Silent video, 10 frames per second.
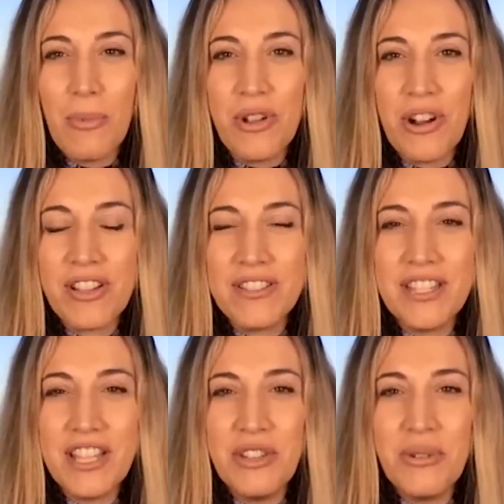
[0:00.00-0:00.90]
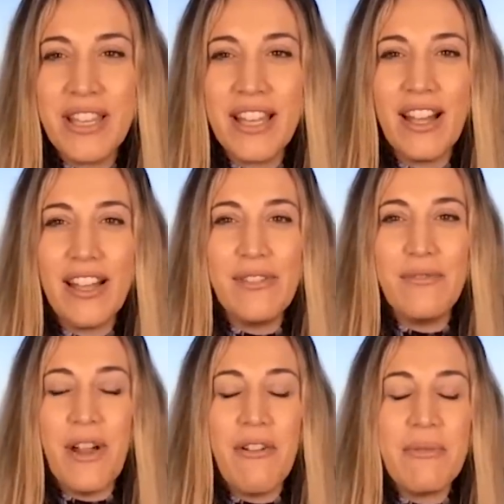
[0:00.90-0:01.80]
We are continuing a
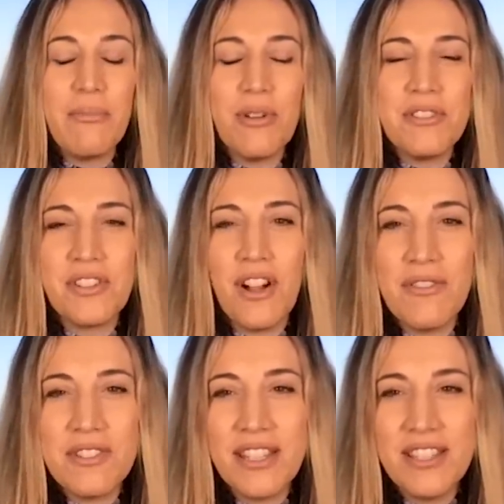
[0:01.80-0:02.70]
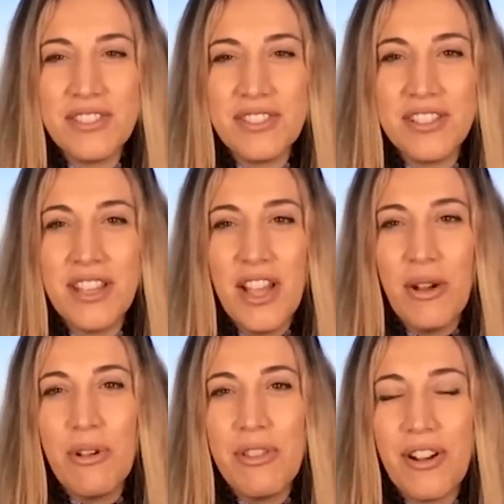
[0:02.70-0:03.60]
very important conversation
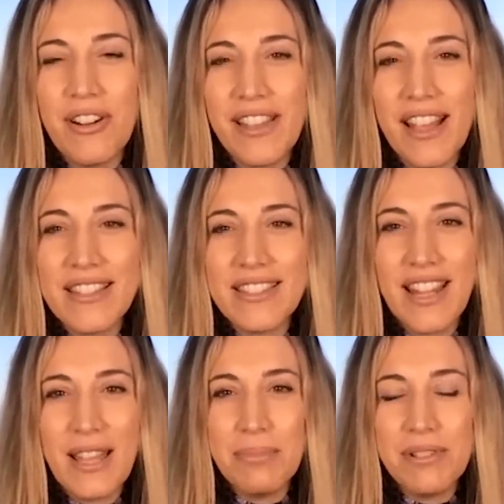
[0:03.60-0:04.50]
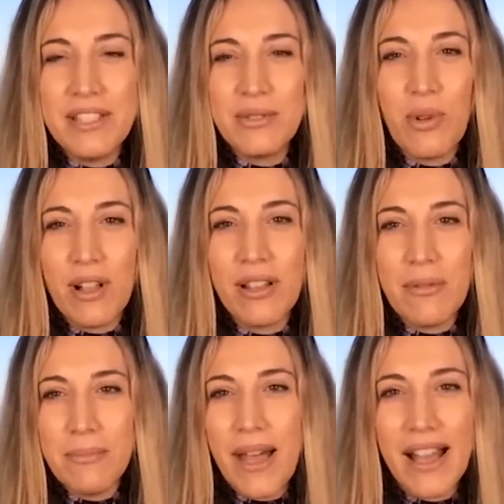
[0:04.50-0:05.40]
with our guest today. Please
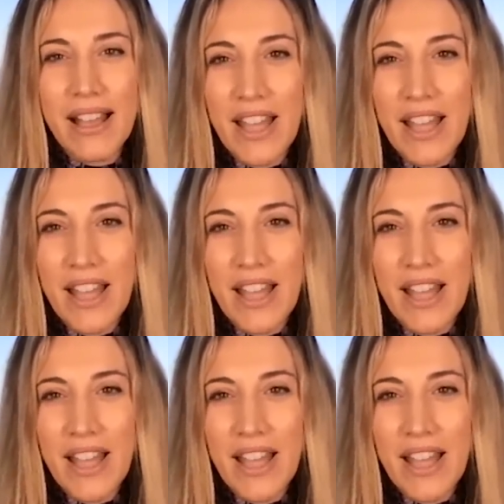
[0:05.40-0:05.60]
welcome back